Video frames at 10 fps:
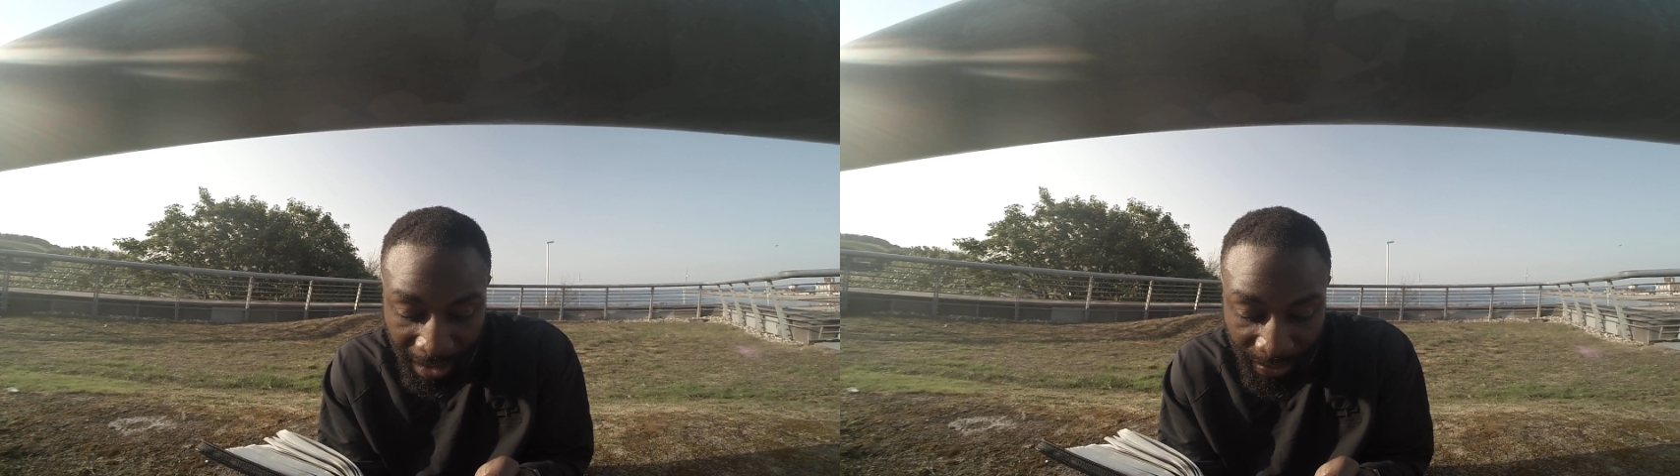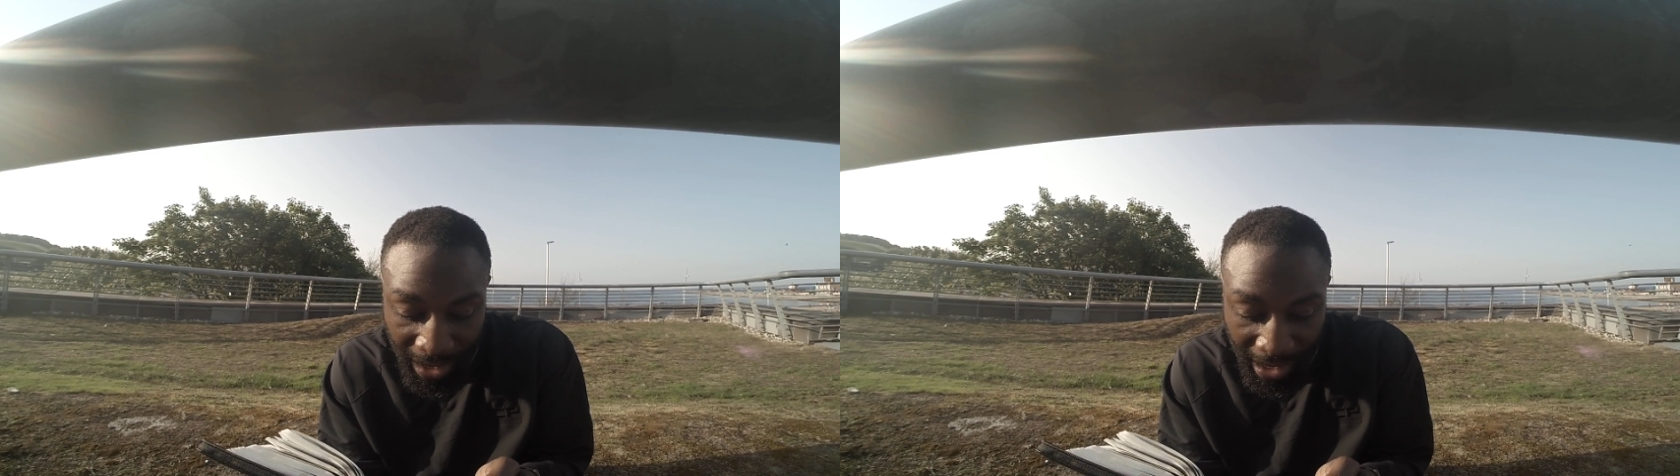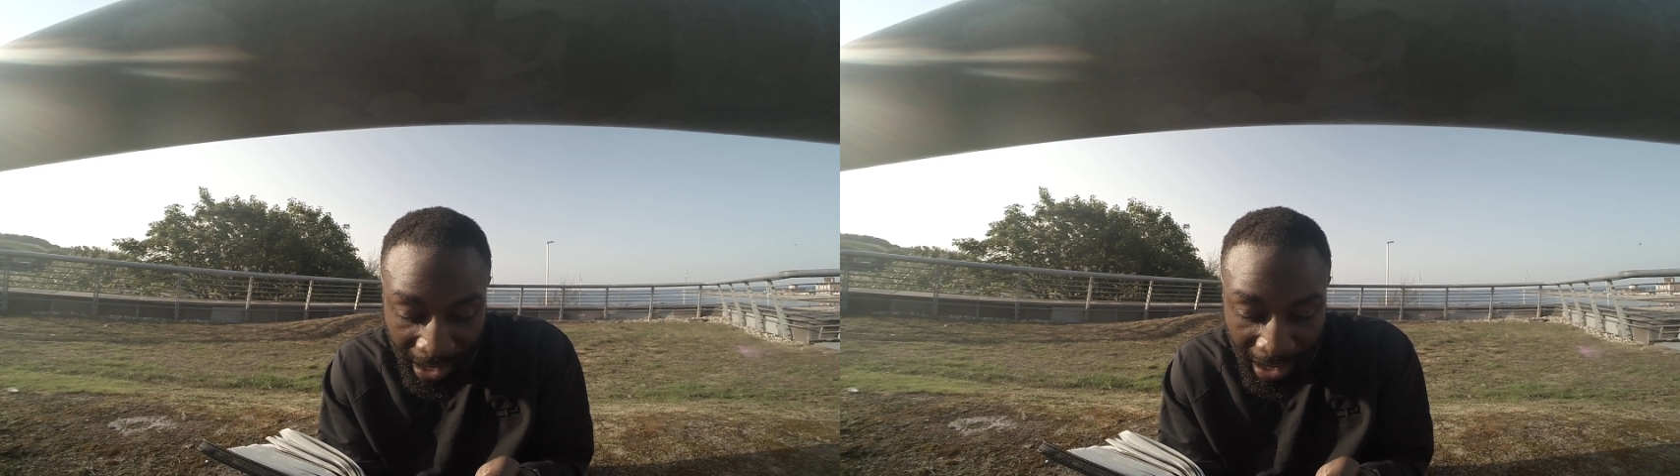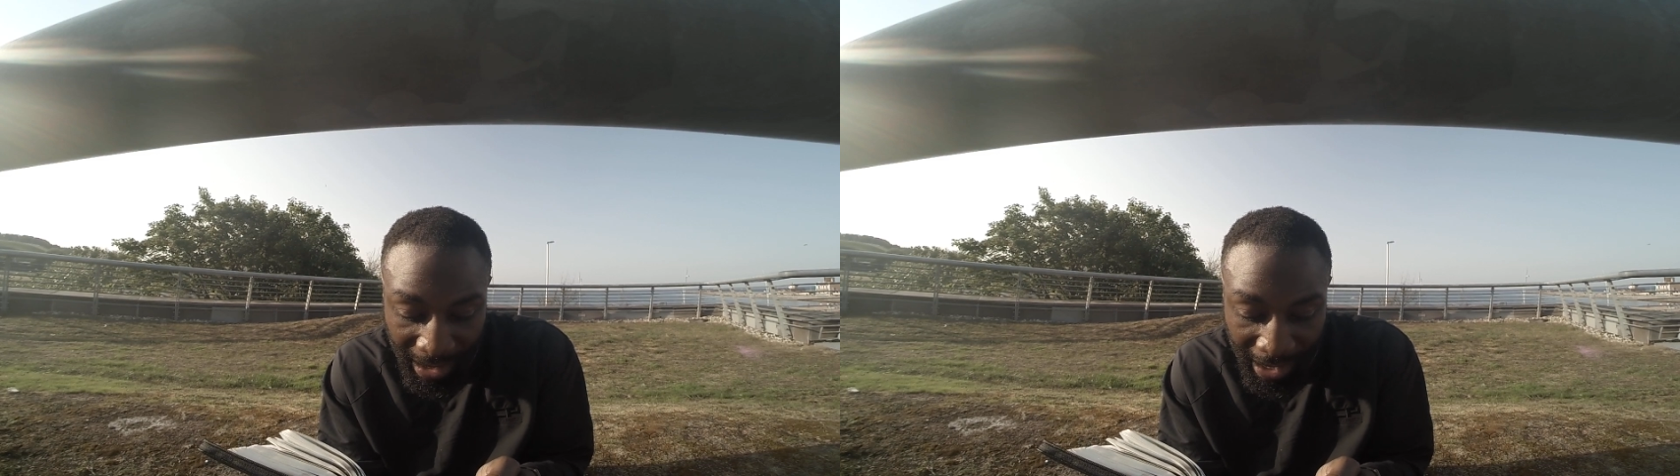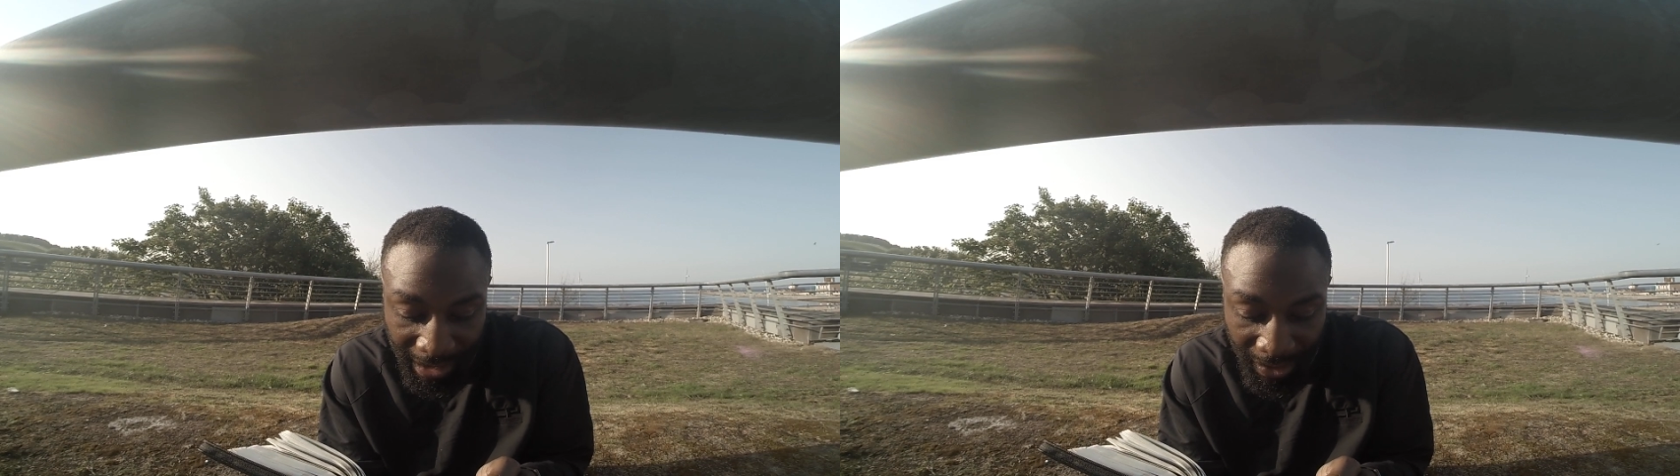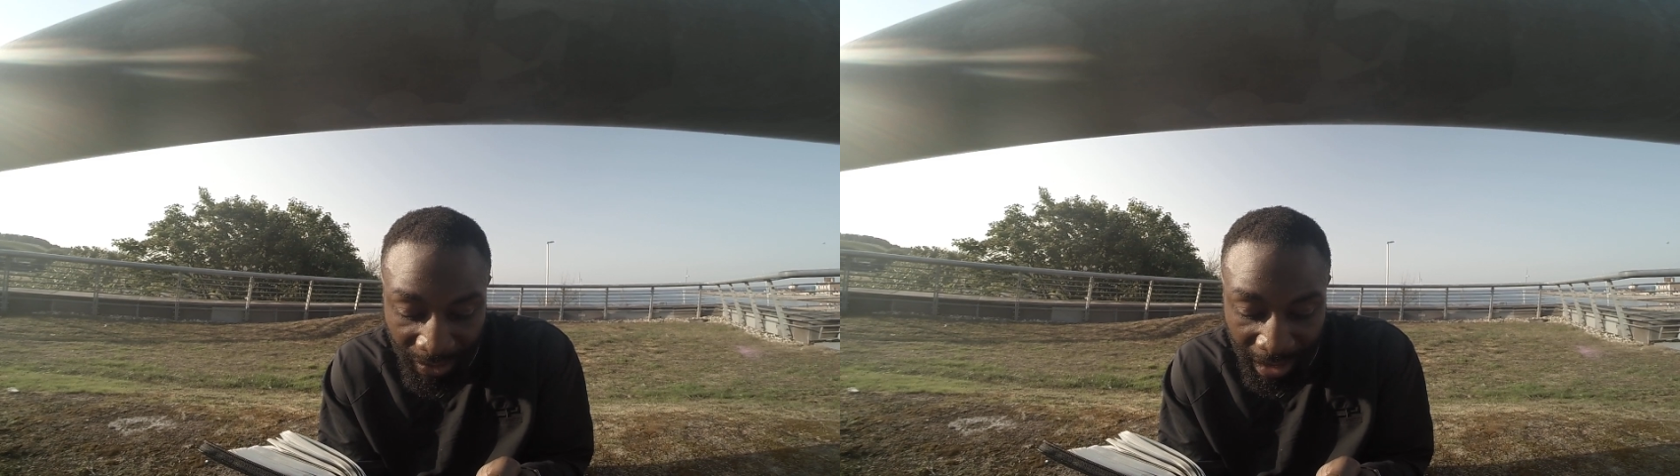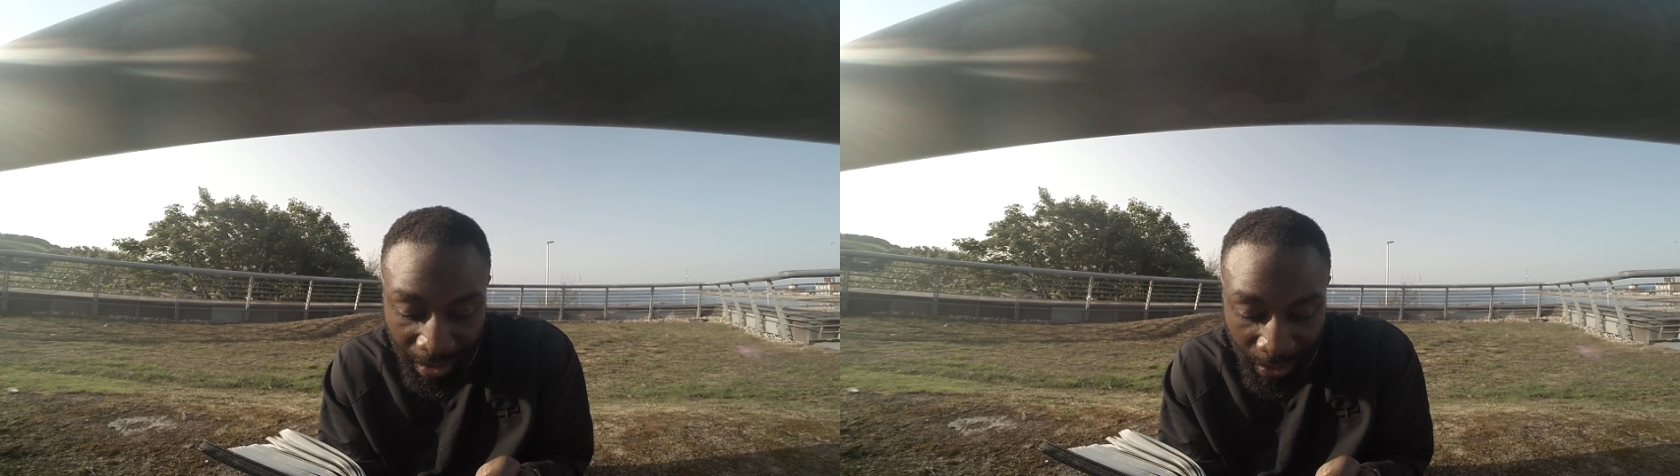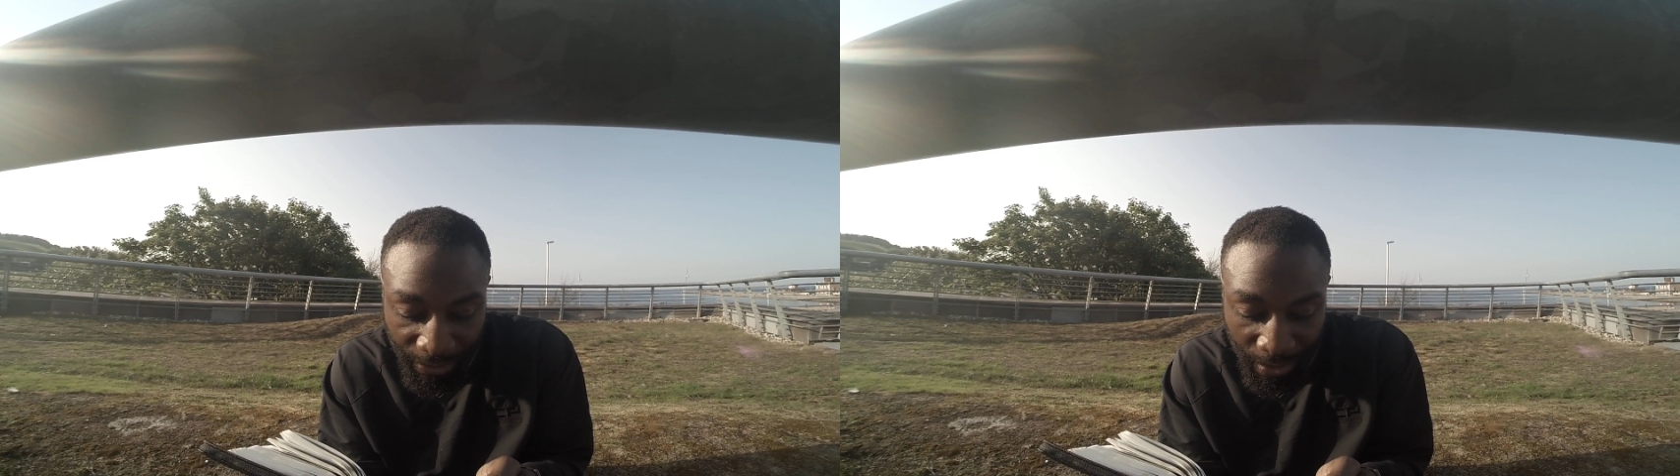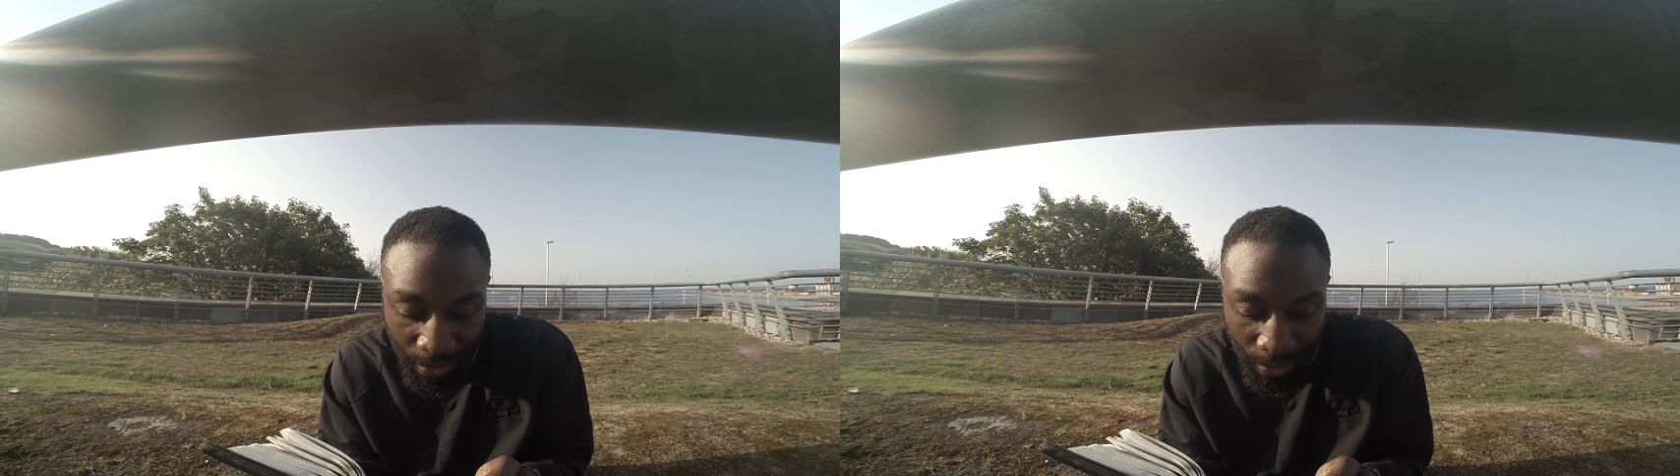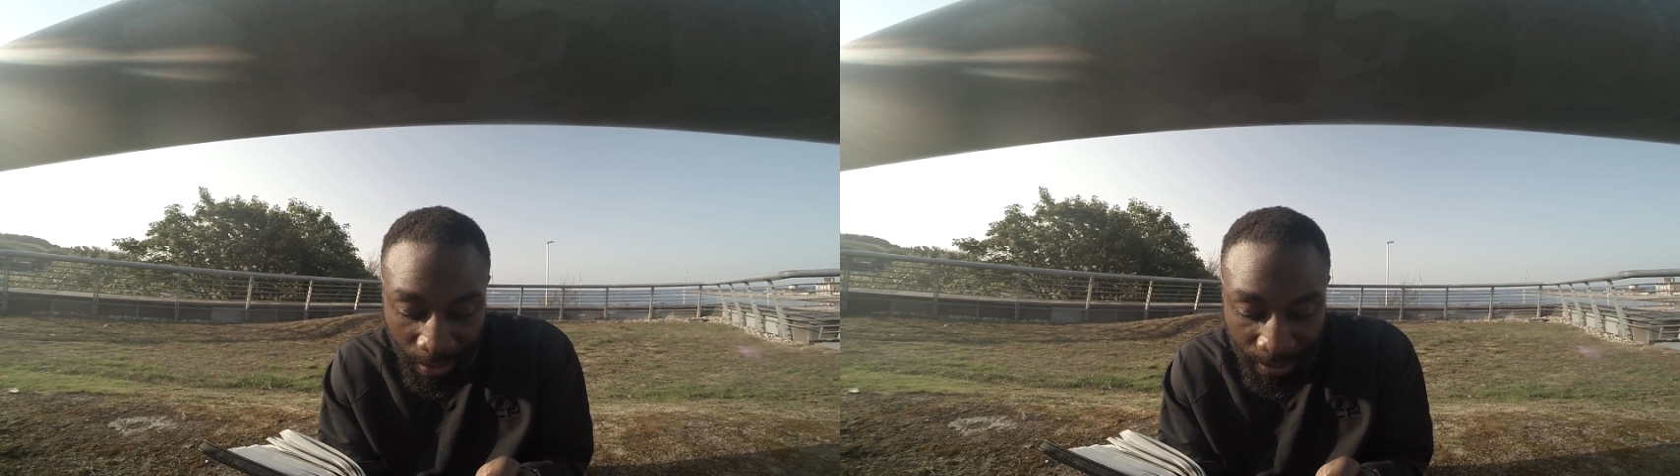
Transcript: of the king that shall reign over you.